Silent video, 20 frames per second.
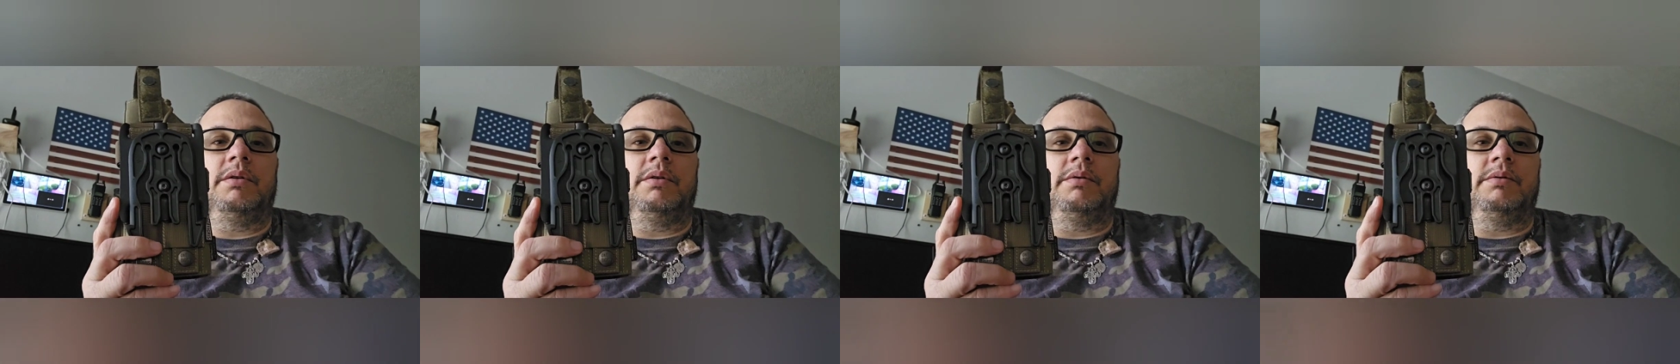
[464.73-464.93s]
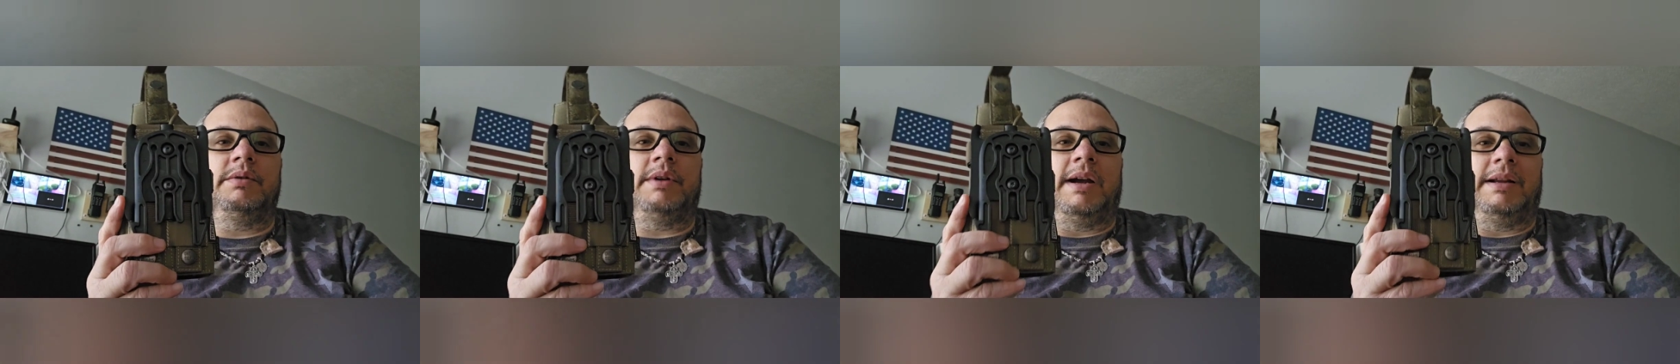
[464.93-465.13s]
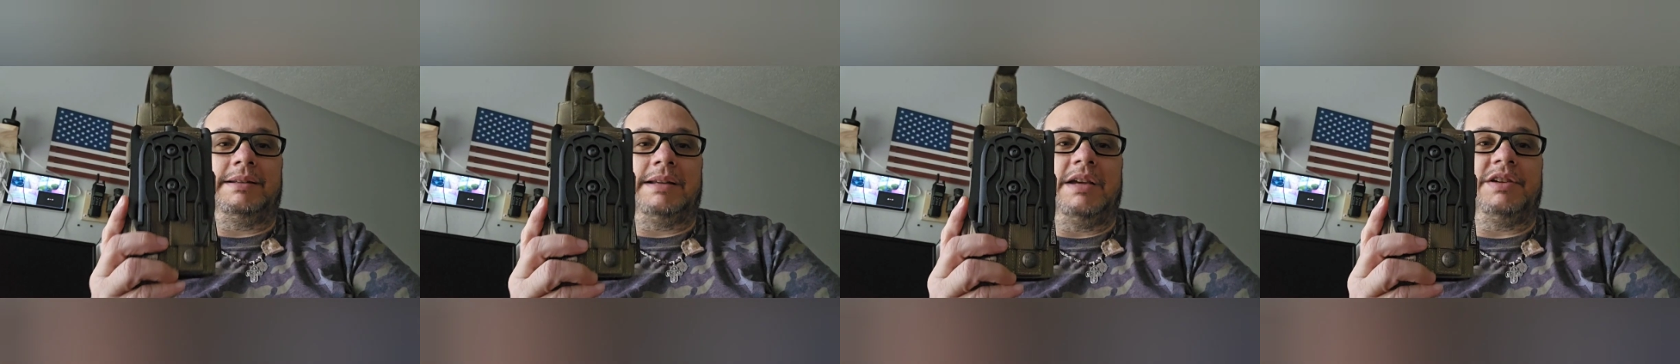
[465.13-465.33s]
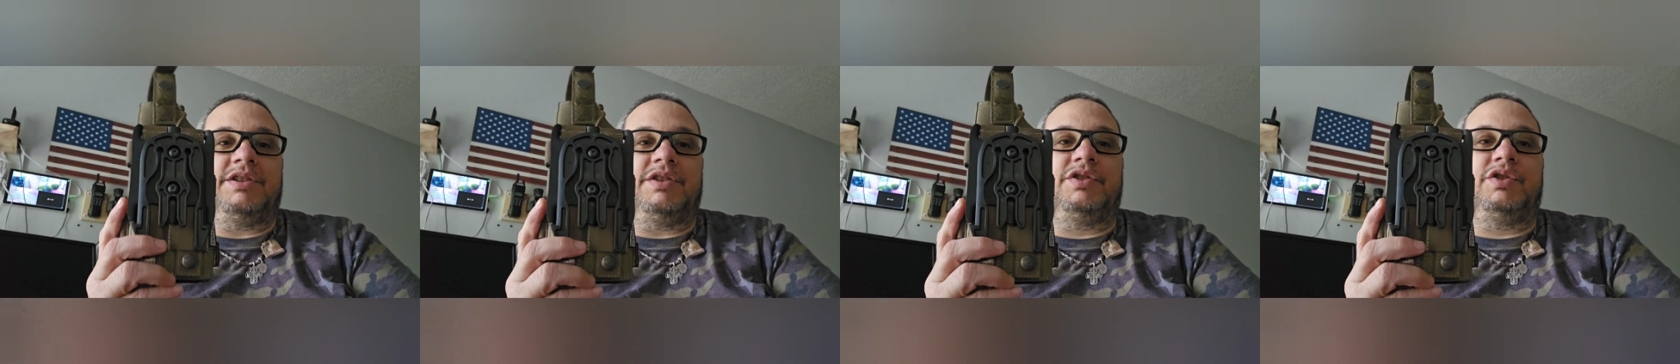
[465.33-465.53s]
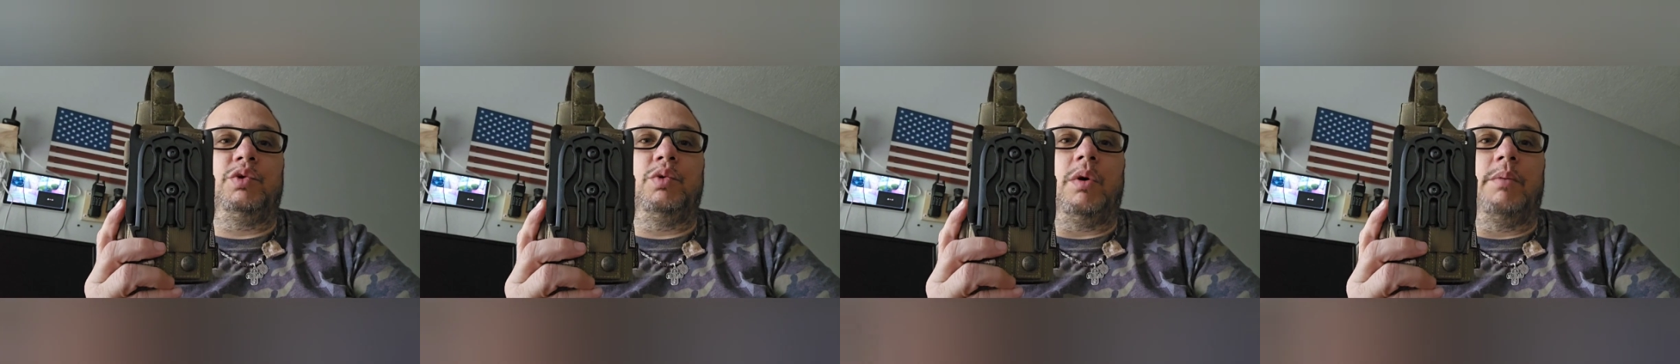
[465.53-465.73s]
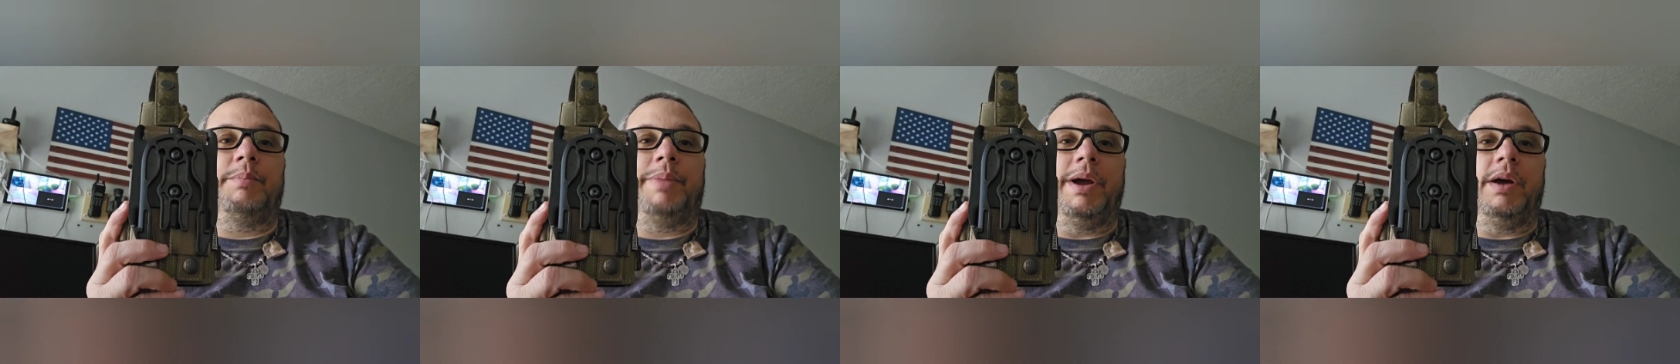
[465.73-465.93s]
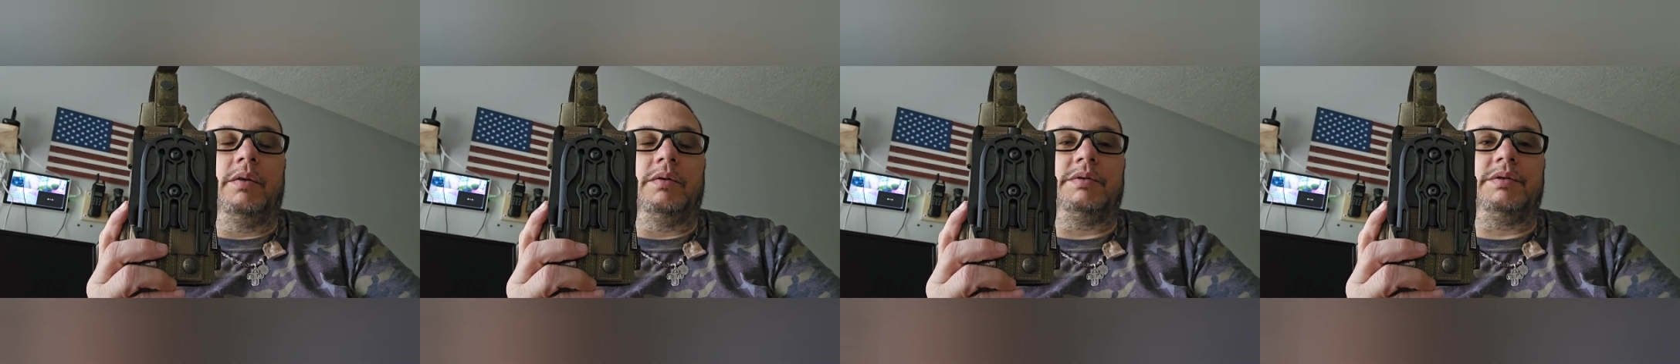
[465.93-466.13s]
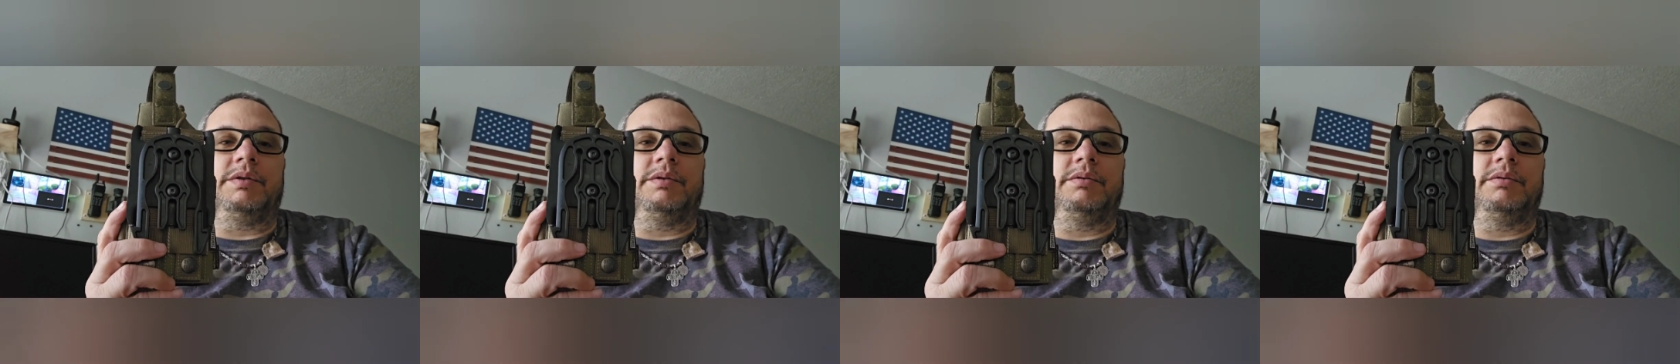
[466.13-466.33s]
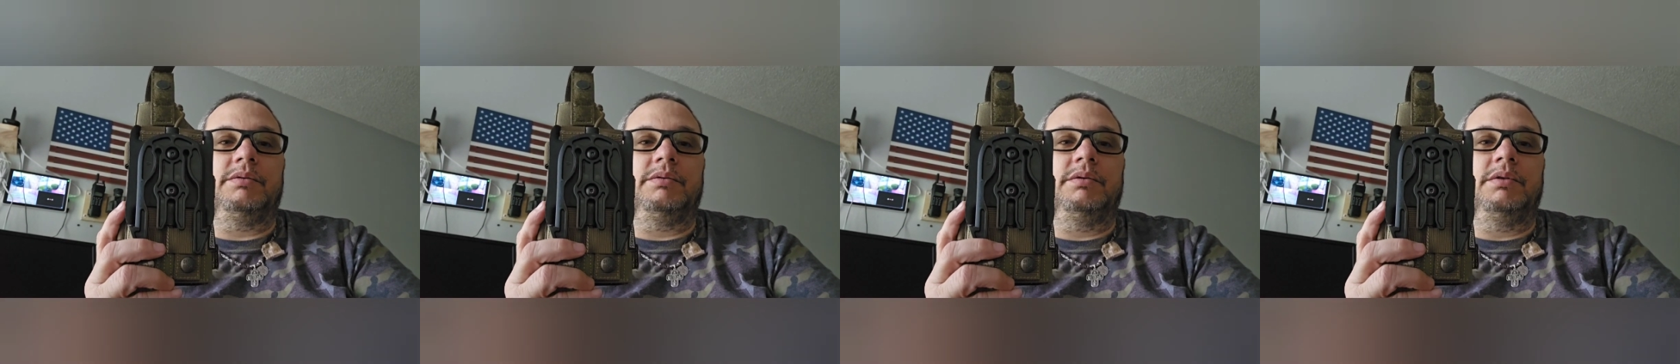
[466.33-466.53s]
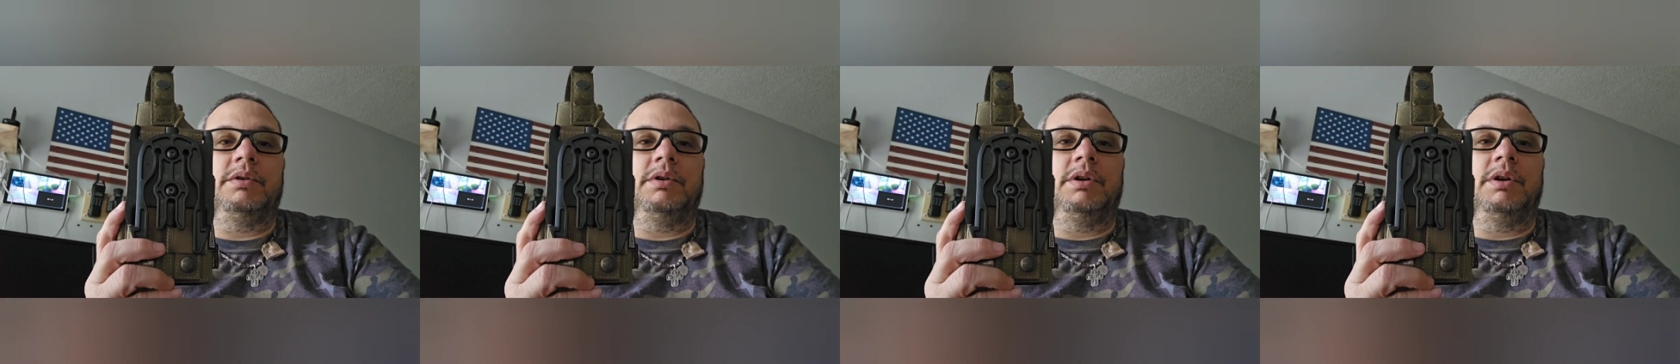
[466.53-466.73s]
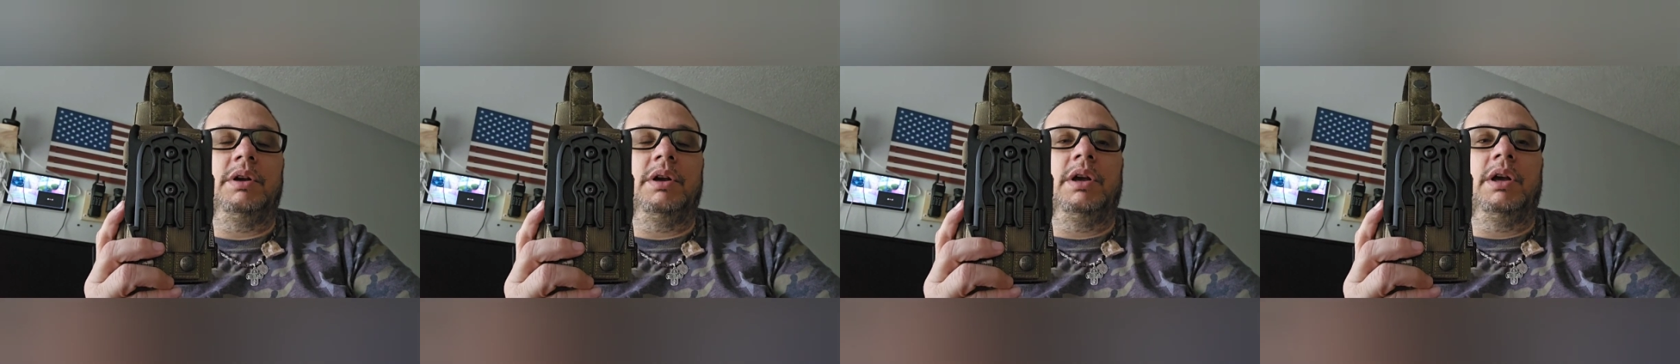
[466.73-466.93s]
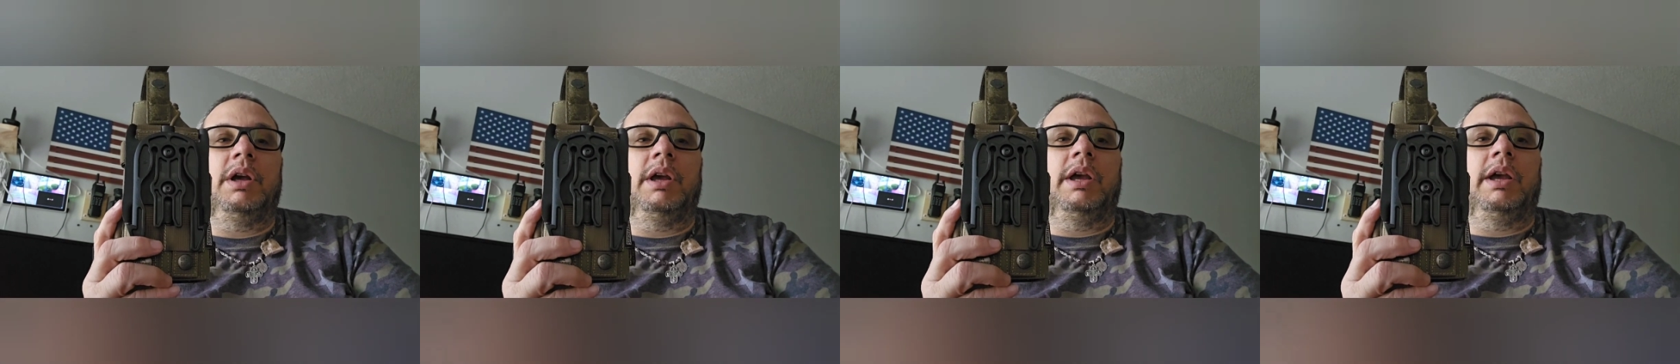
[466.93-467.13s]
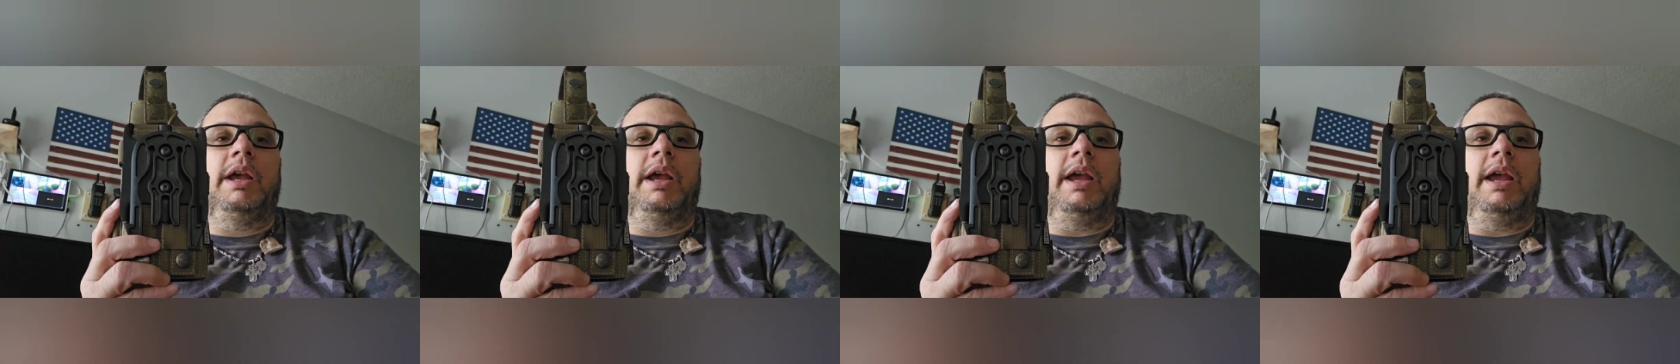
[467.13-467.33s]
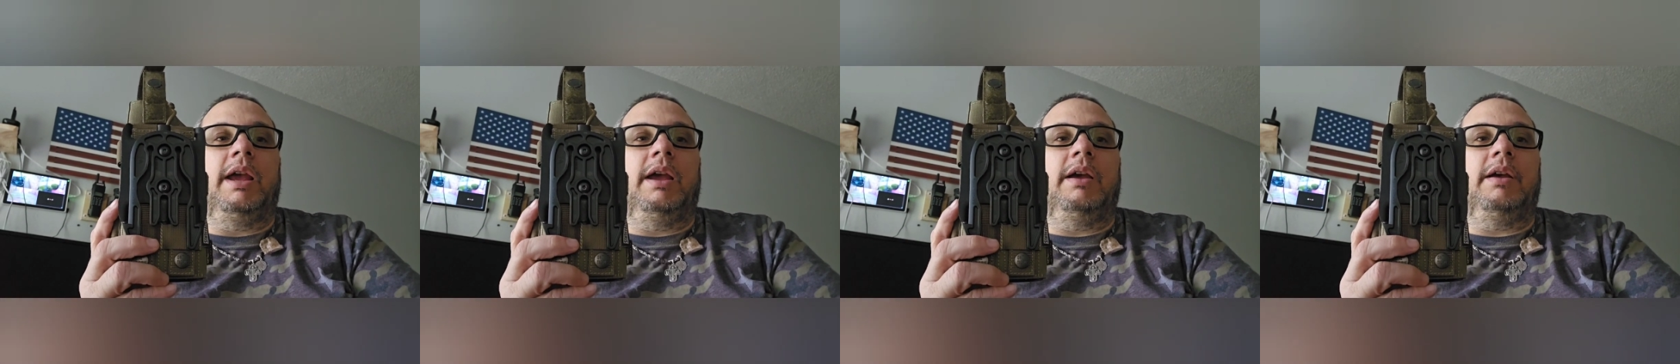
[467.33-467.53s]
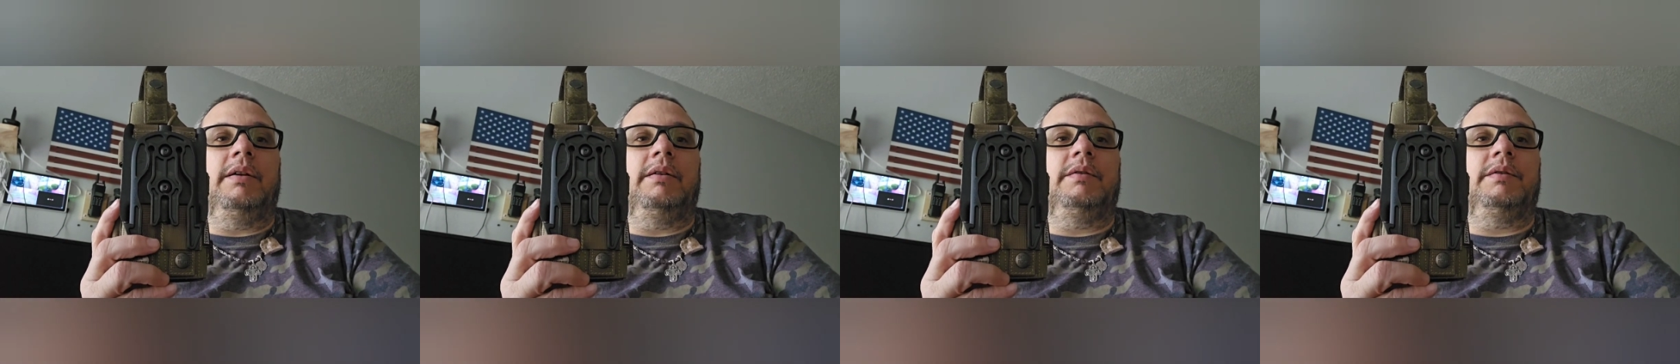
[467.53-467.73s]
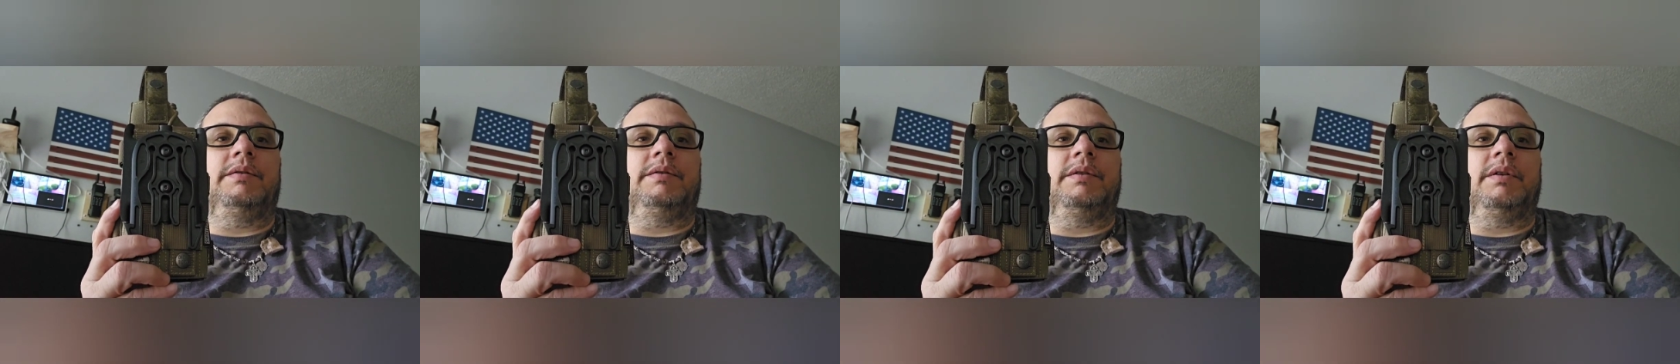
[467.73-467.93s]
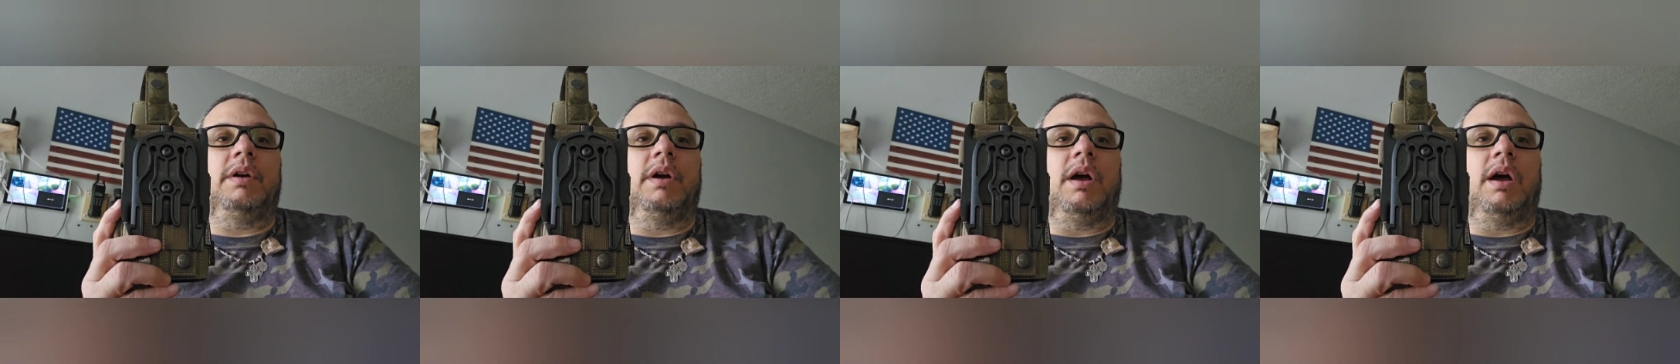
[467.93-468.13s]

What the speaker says: that attaches to a belt. And